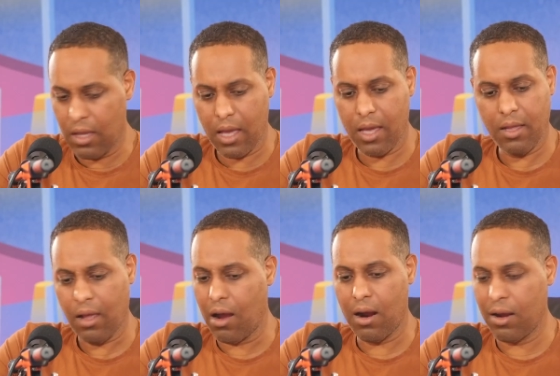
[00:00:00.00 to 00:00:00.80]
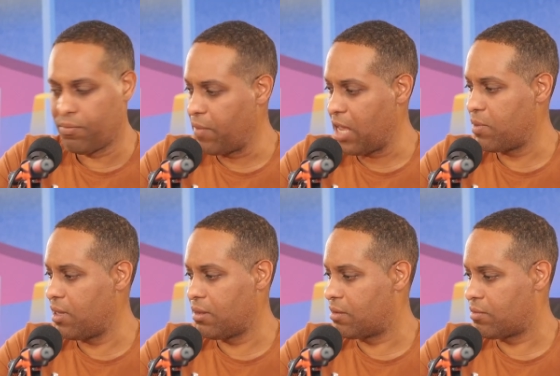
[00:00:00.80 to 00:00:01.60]
be. Yeah, yeah. or
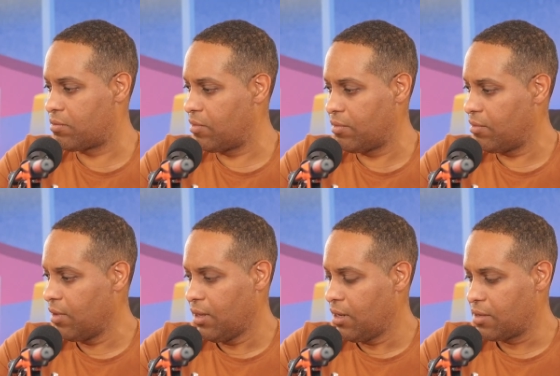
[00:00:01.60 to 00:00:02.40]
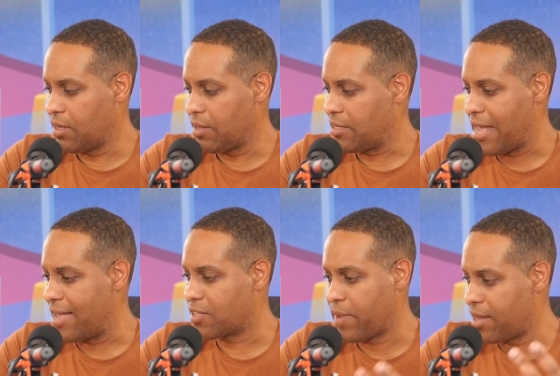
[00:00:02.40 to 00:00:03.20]
maybe as another
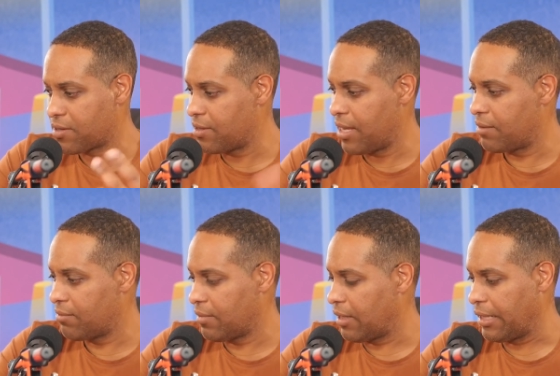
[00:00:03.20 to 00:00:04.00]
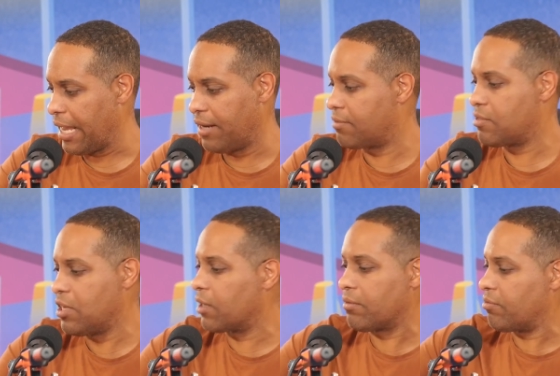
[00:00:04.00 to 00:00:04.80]
Taskmaster that they
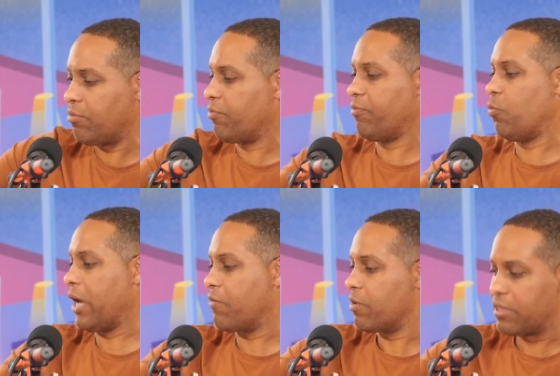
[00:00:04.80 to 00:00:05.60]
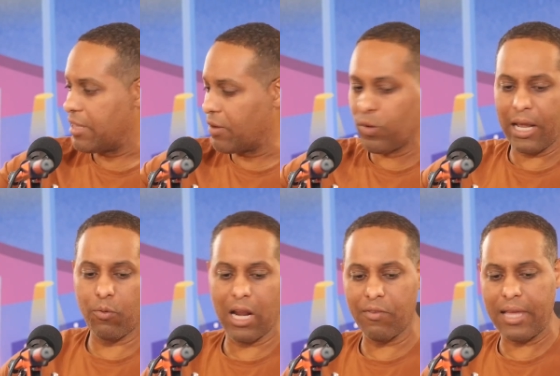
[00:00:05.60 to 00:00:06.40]
took whatever inspiration
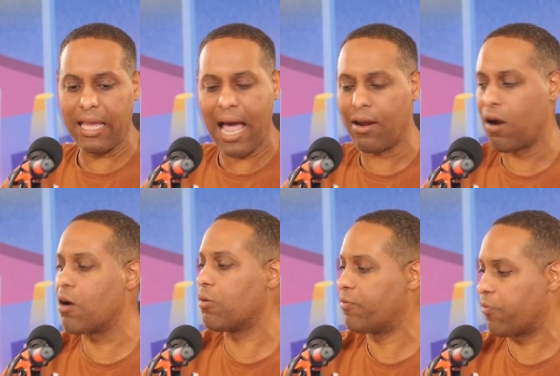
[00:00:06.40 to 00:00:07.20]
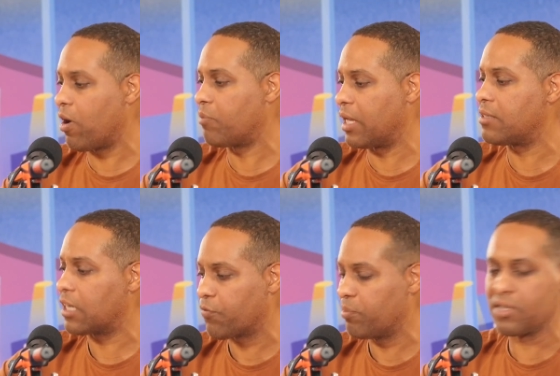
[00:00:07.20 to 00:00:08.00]
whatever, from. whatever they got her from. They
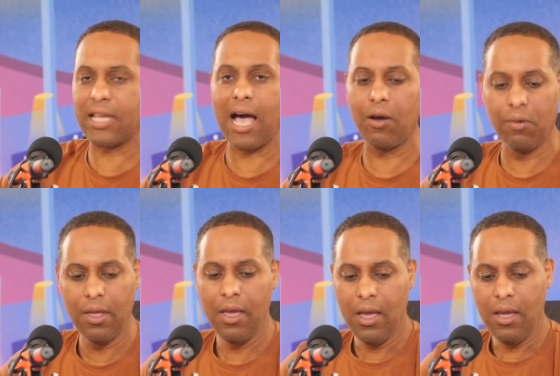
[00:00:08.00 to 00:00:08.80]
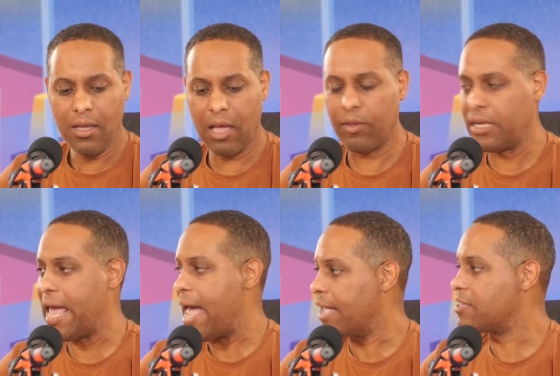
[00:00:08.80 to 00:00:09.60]
took it from the Taskmaster guy. program. I yeah, think that's
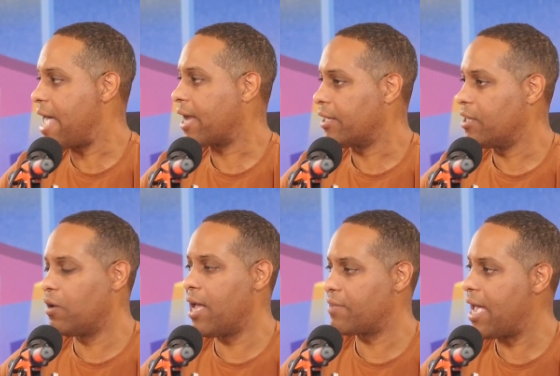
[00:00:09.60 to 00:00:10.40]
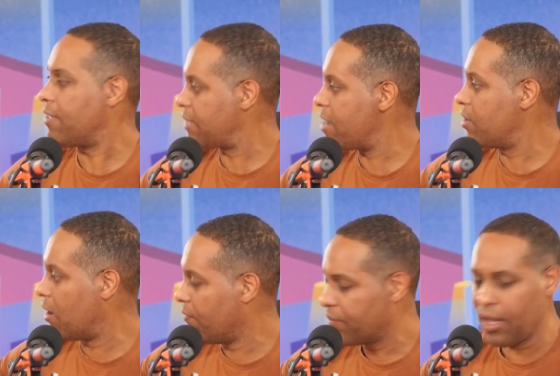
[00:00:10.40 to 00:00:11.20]
yeah, exactly. Oh, yeah. You have yeah, there you
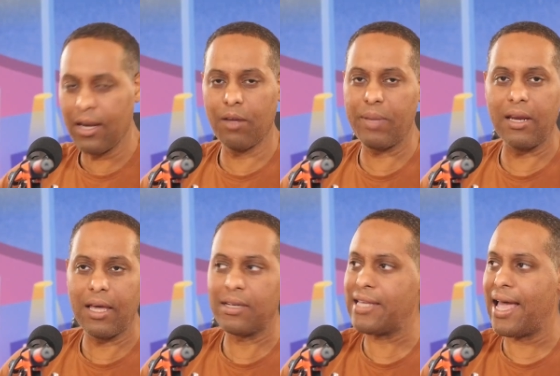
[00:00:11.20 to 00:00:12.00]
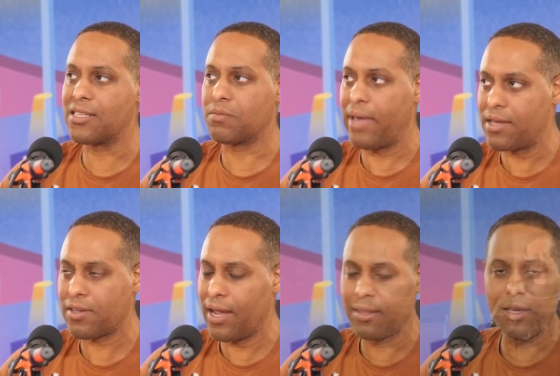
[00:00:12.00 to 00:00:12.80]
go. Mm-hmm. And there'll be another
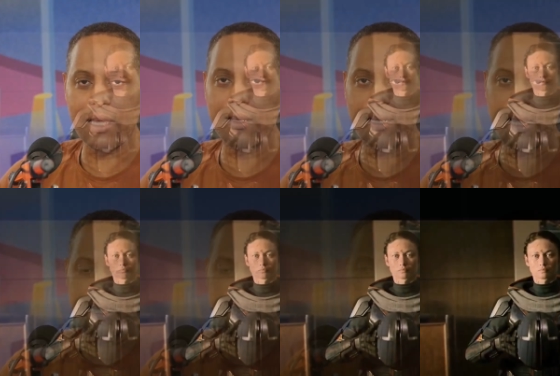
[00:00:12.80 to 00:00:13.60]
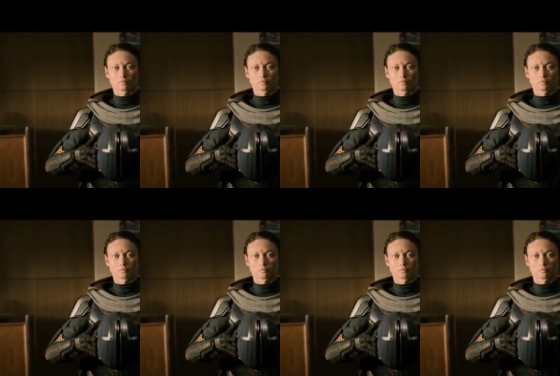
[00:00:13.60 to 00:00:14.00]
Taskmaster out there that you know he's the